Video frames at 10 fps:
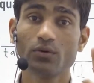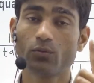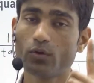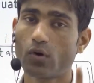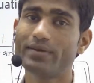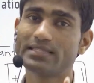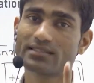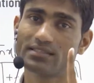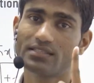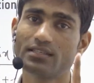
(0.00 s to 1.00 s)
we always
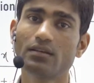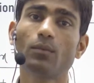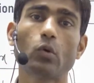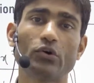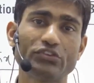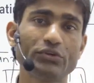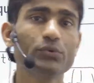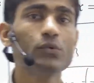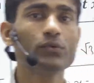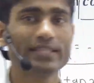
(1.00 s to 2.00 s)
consider
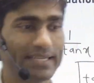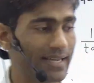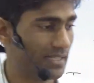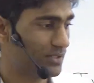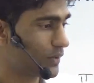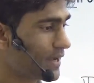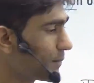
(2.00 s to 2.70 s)
positive thetas. Okay,